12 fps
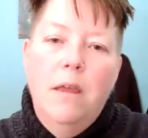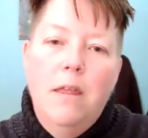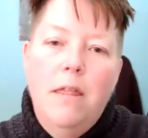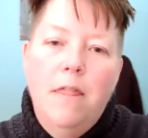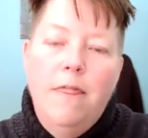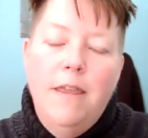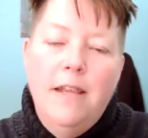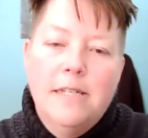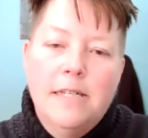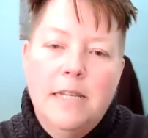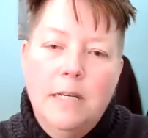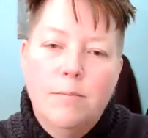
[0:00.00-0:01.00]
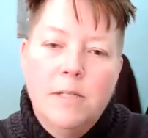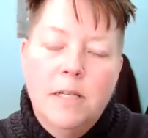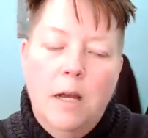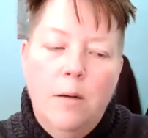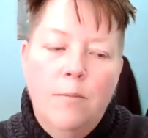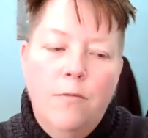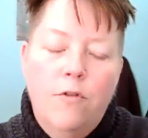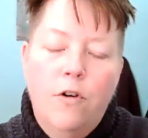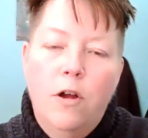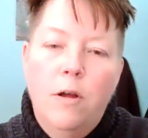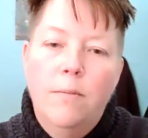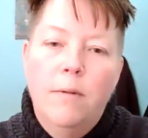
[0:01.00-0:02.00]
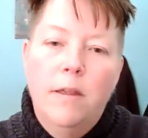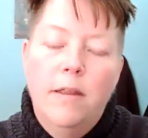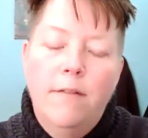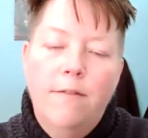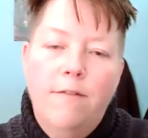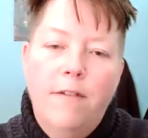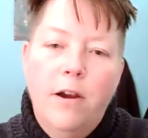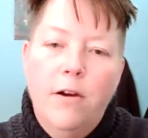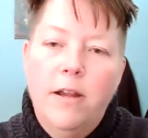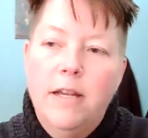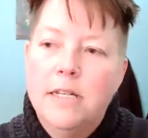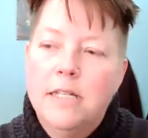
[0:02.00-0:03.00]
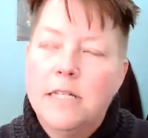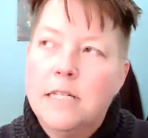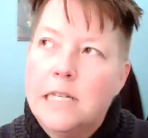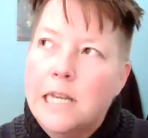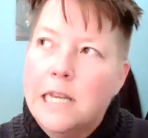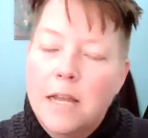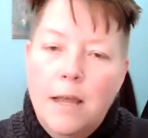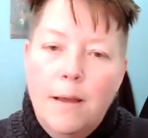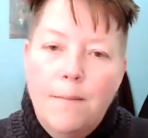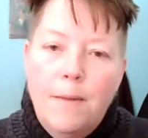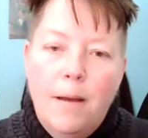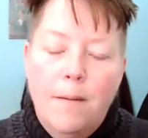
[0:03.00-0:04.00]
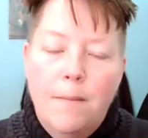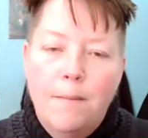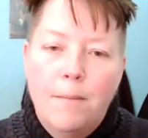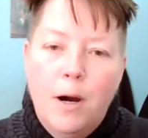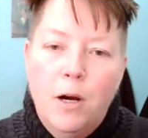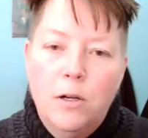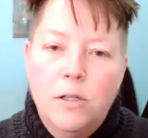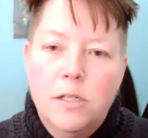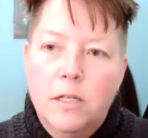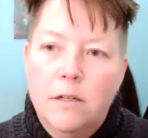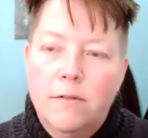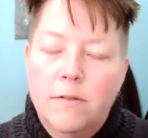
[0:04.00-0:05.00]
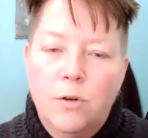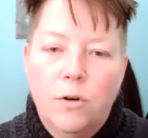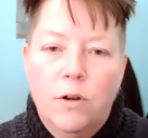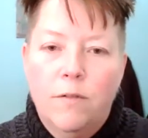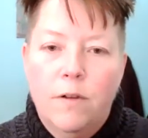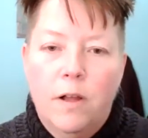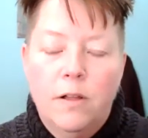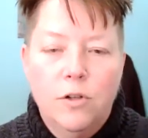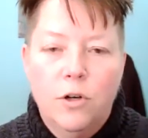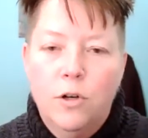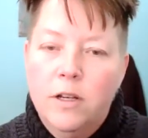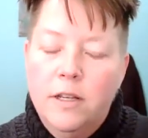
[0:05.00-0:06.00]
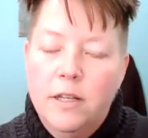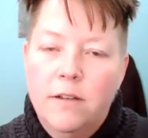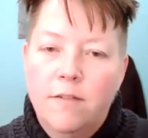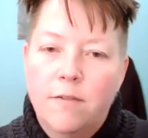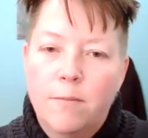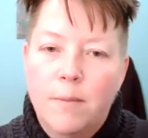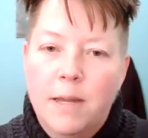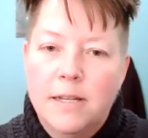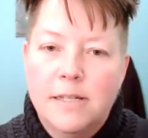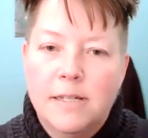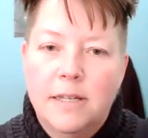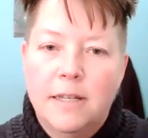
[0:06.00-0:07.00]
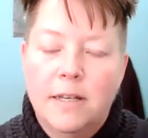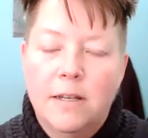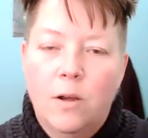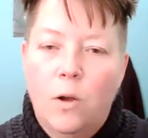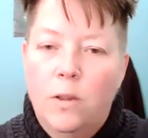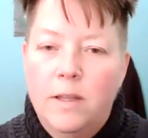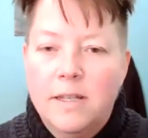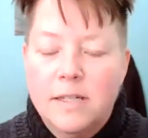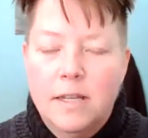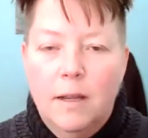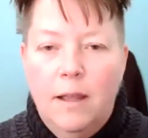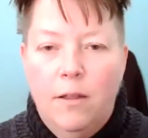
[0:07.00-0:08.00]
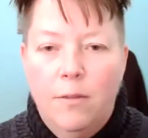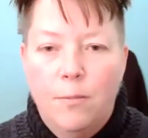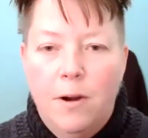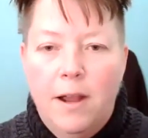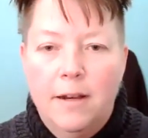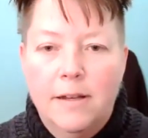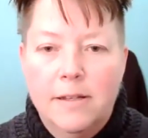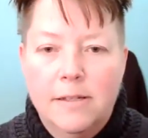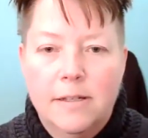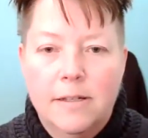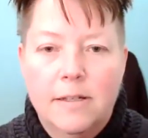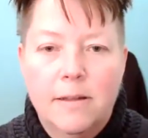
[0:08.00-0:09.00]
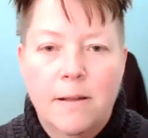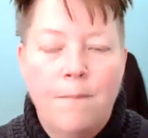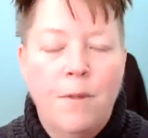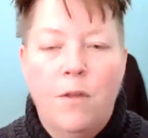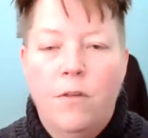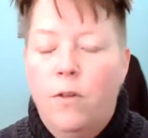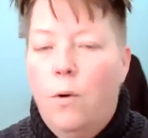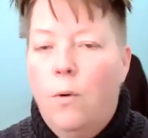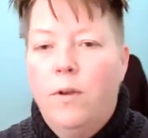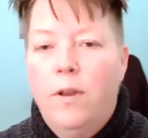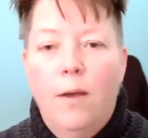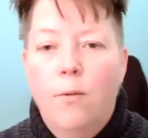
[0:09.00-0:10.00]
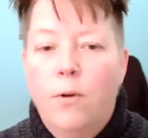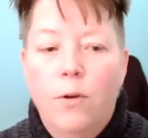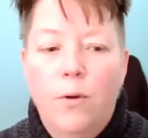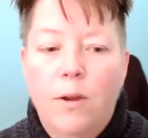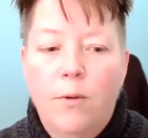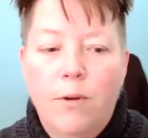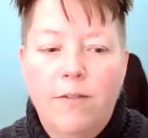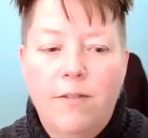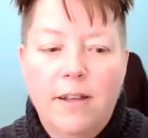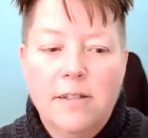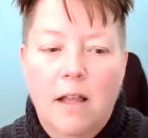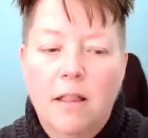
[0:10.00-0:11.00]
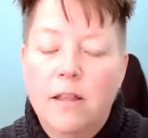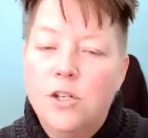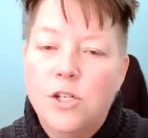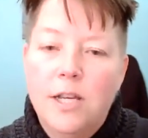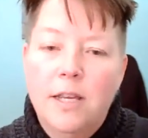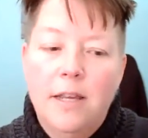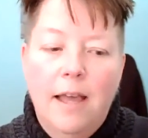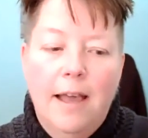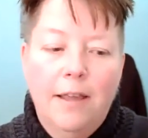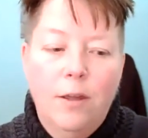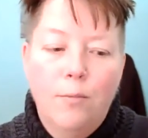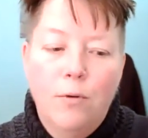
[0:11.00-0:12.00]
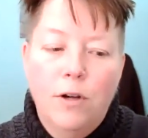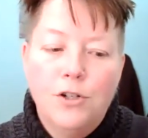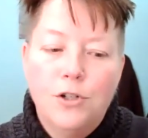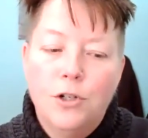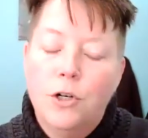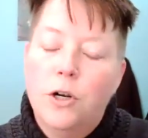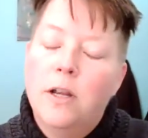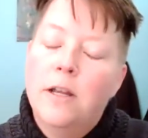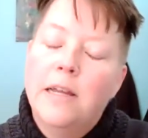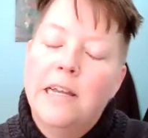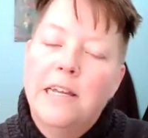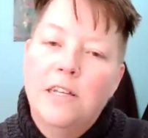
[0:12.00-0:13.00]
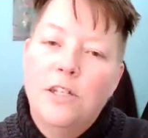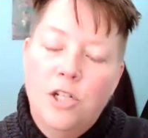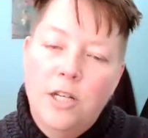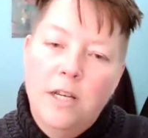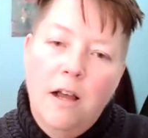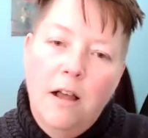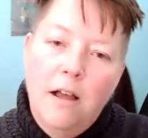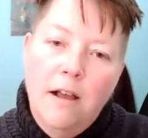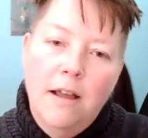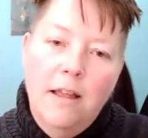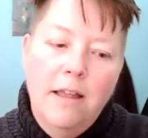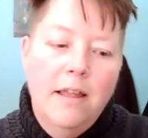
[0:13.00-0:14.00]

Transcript: these tips come from various parts of sort of alternative medicine, holistic health practices. So today we're doing reflexology, acupressure, Qigong,